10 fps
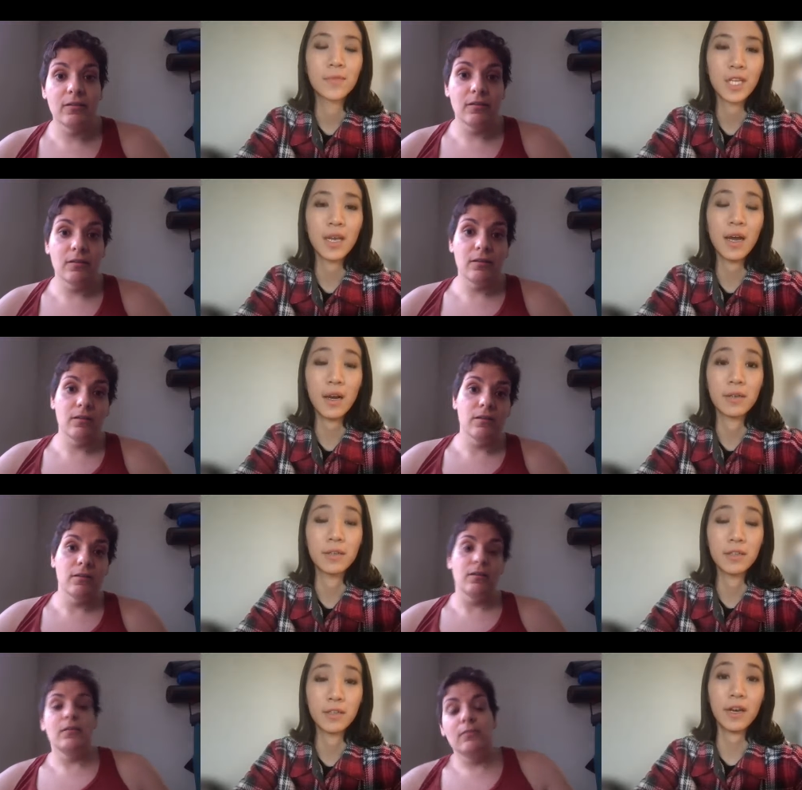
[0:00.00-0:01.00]
Speaker 1: Yeah,
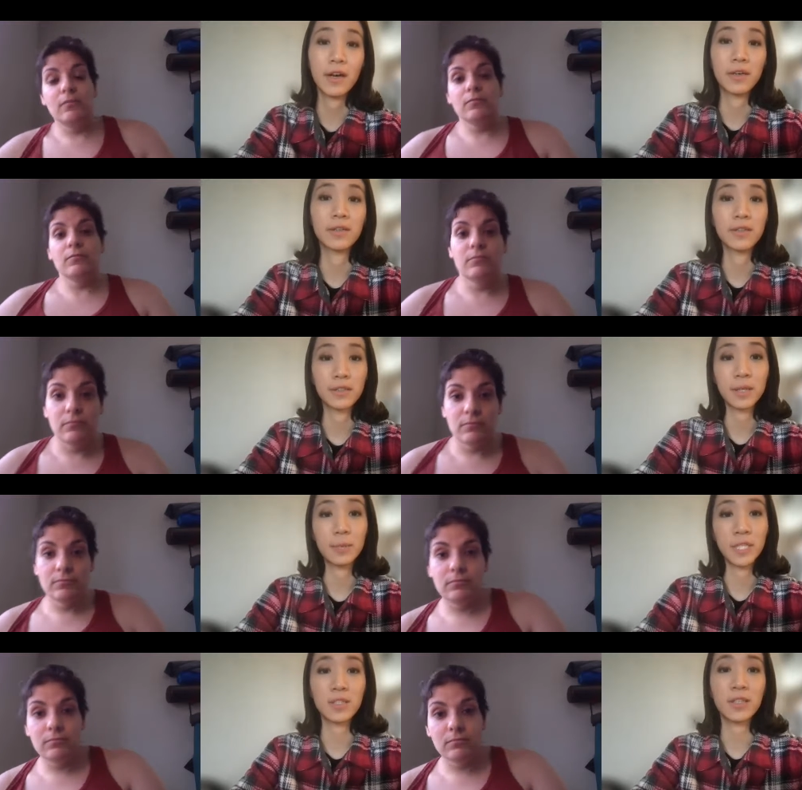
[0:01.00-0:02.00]
yeah, that
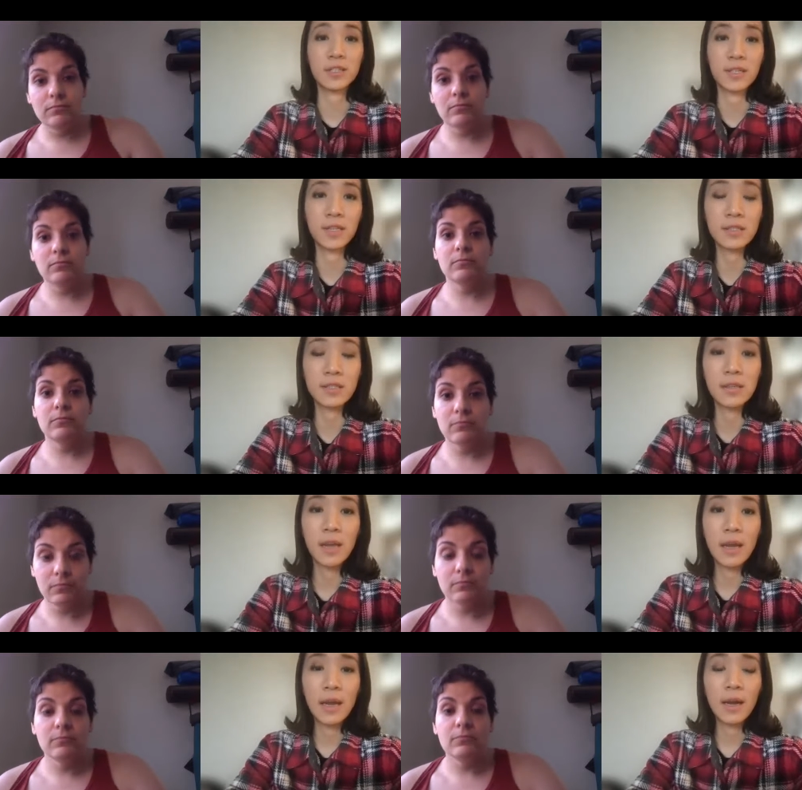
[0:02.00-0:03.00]
makes a lot of sense.
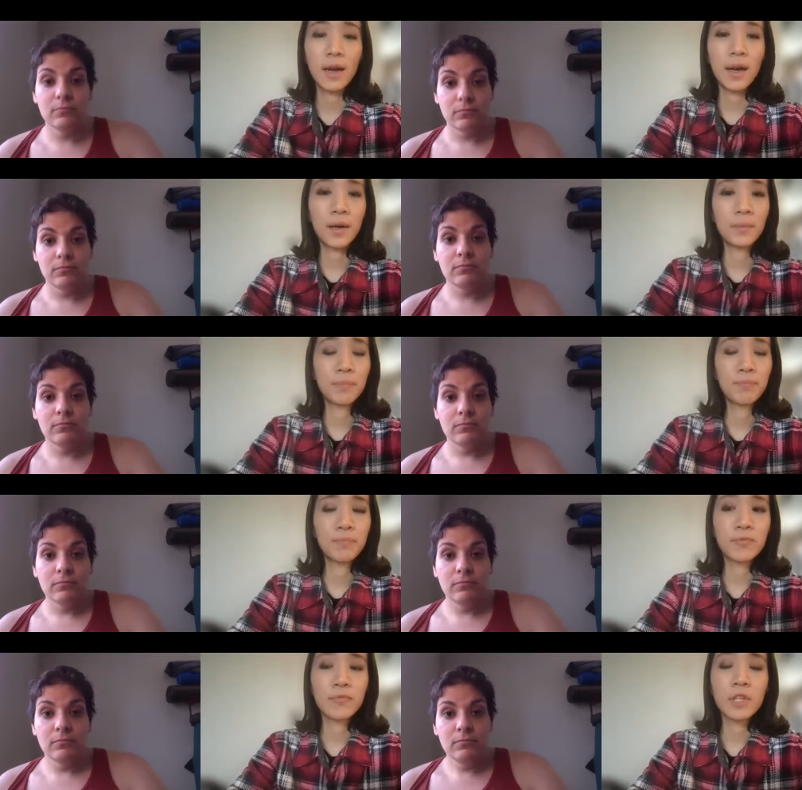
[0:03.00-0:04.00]
Um,
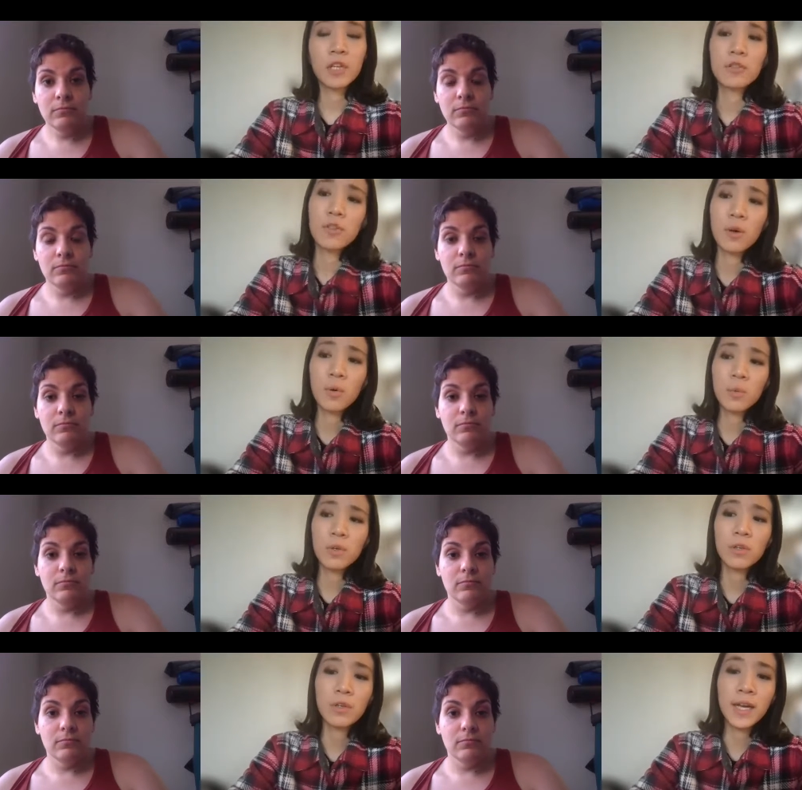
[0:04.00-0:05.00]
so,
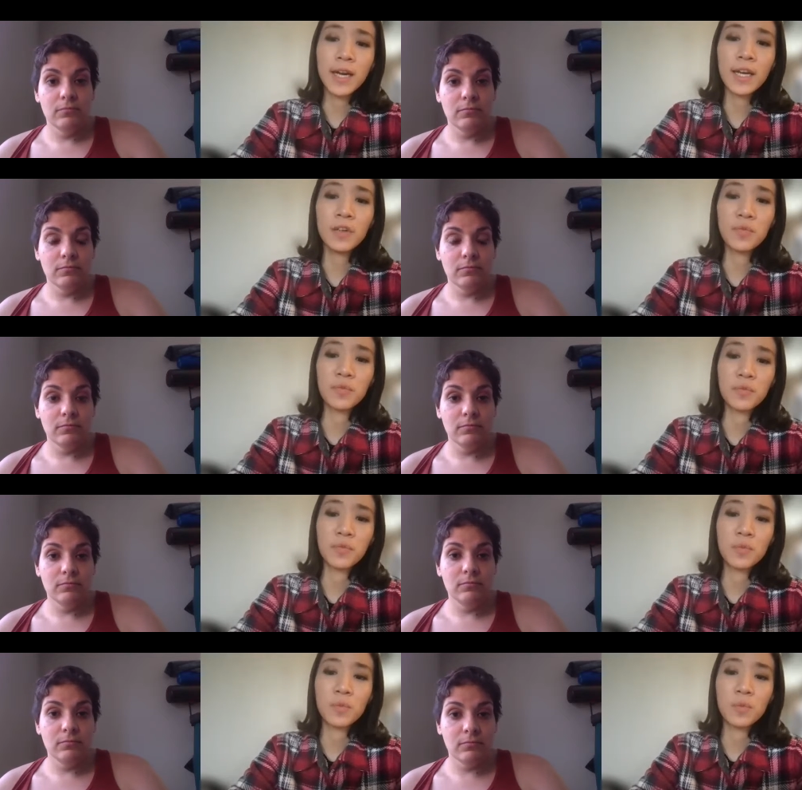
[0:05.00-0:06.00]
you know, that kind of
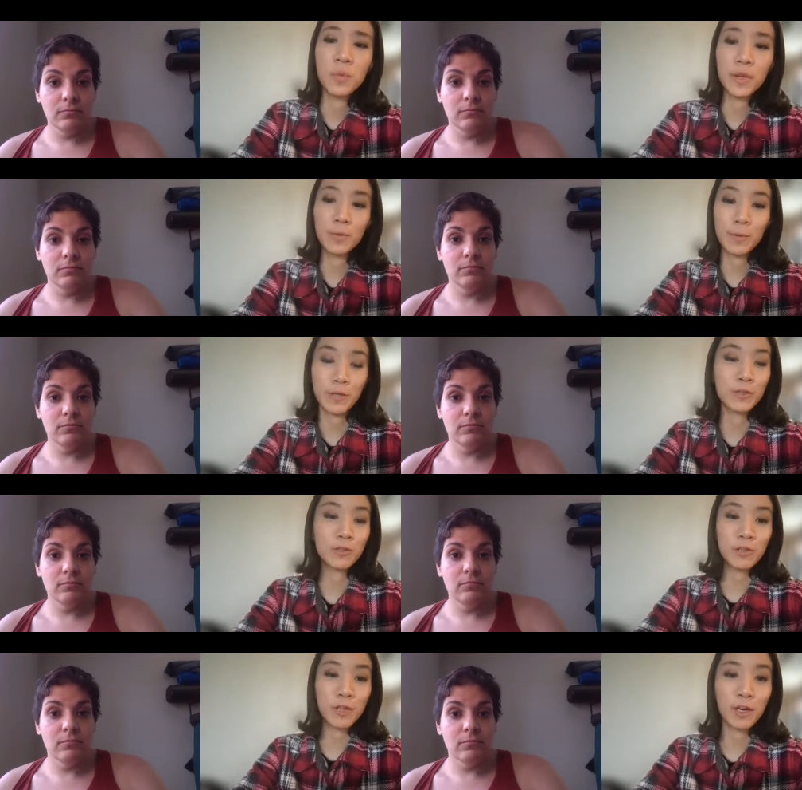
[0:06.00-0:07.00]
what, what you
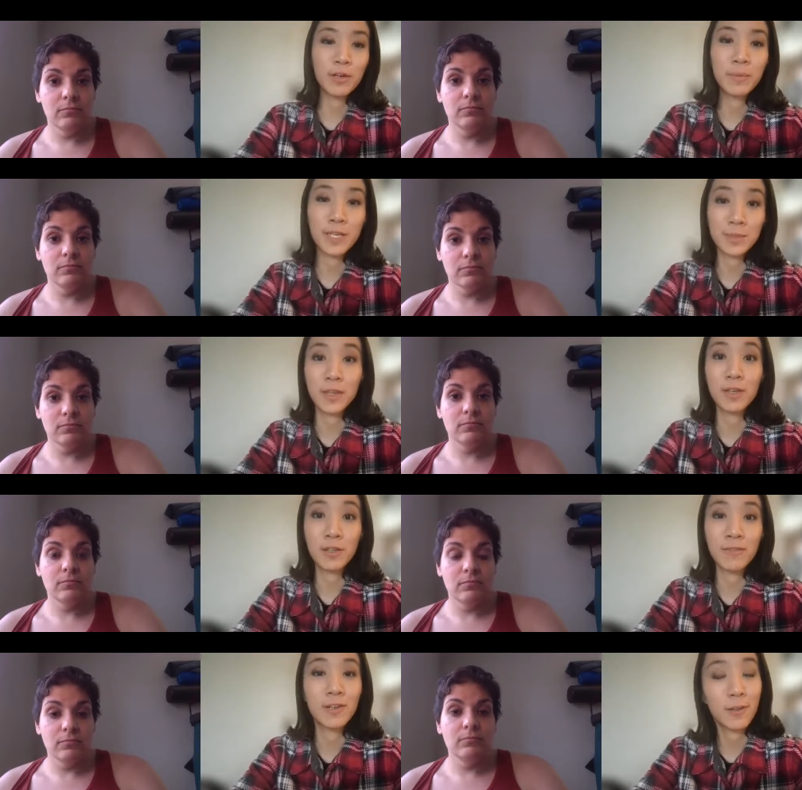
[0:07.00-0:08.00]
just shared makes me think
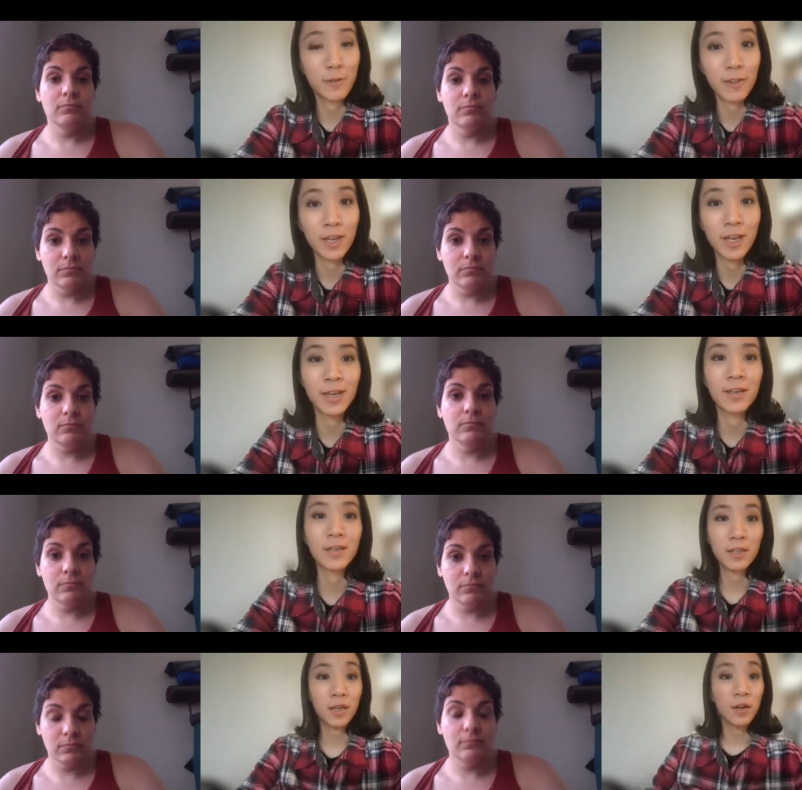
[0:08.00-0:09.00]
of another thing,
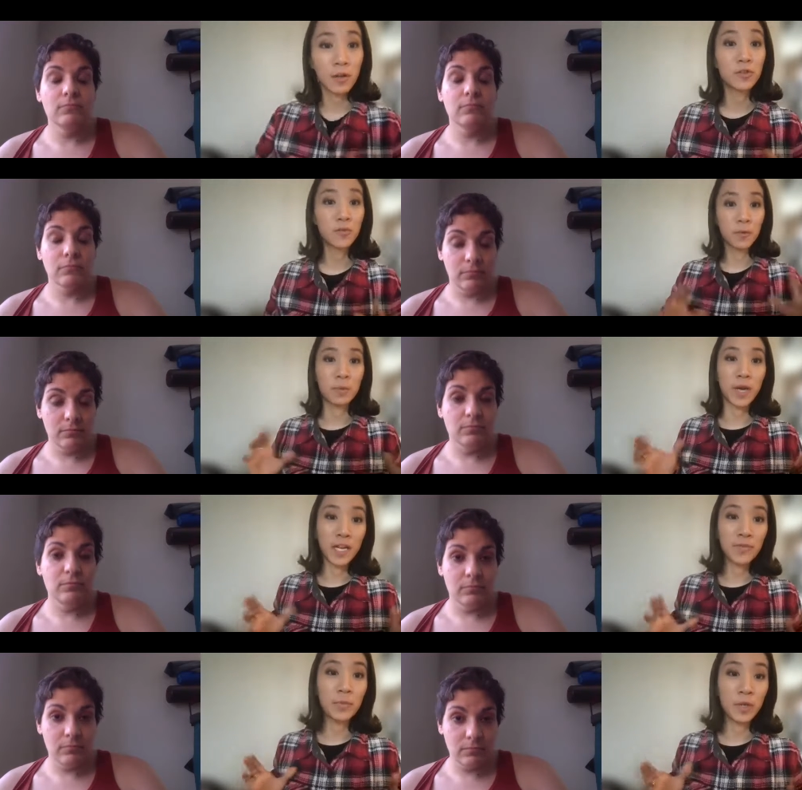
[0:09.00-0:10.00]
also from kind
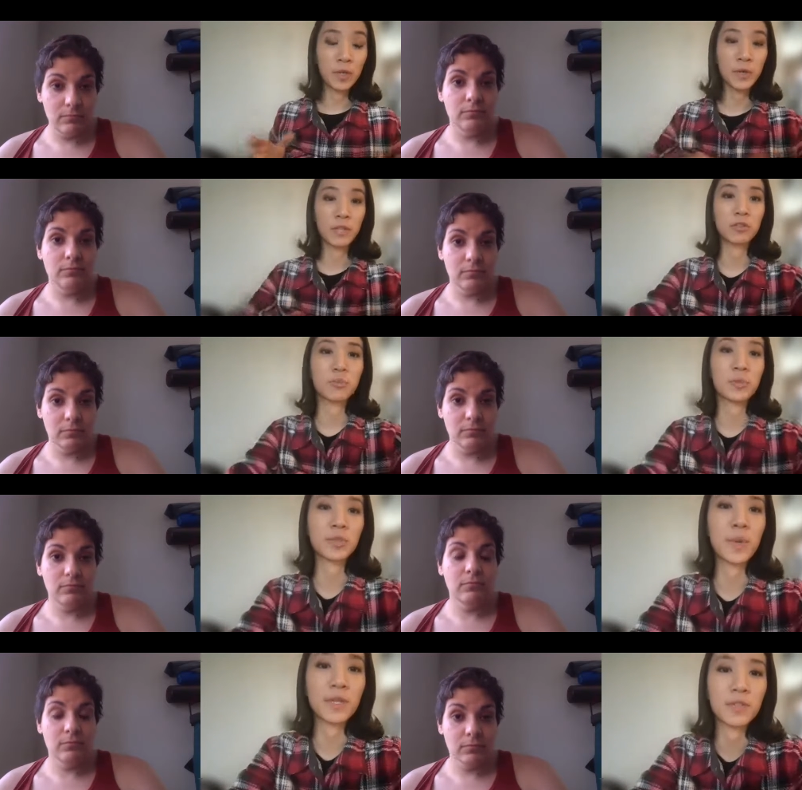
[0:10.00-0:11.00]
of a bigger picture
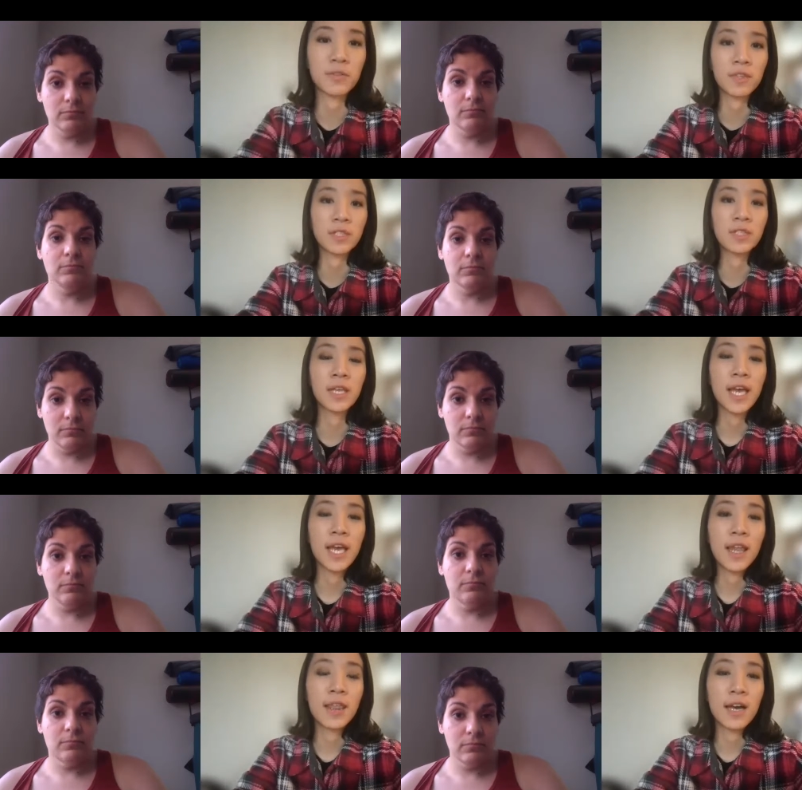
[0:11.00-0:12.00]
perspective, is
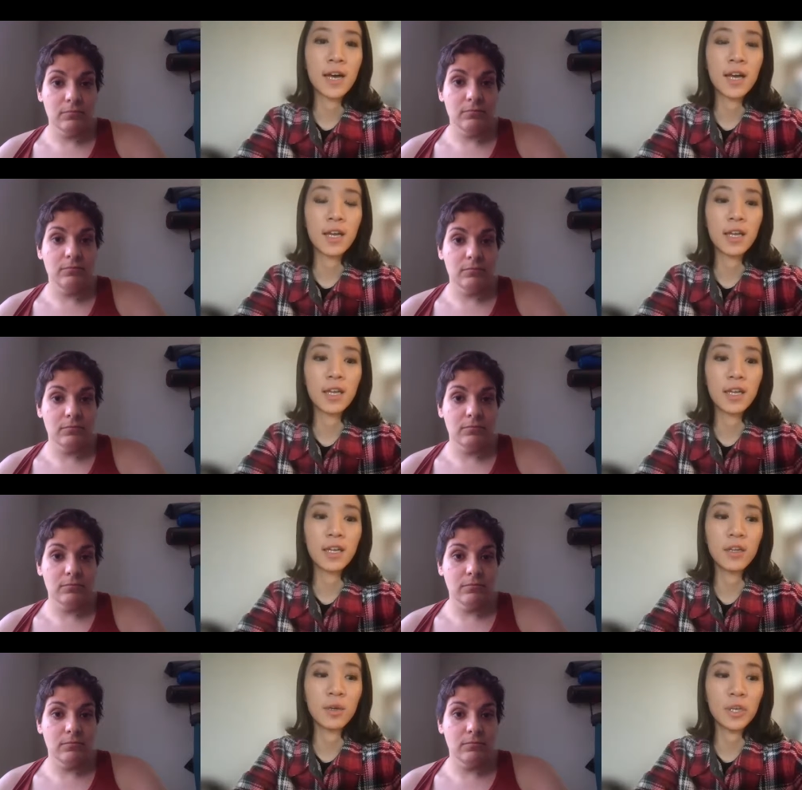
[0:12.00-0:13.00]
that,
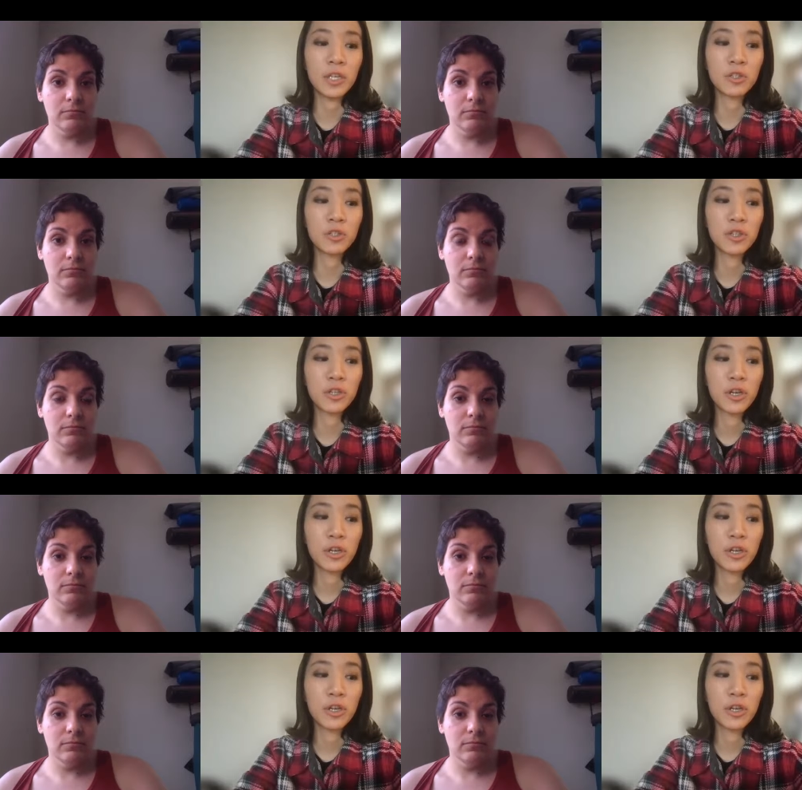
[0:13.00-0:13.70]
you know, each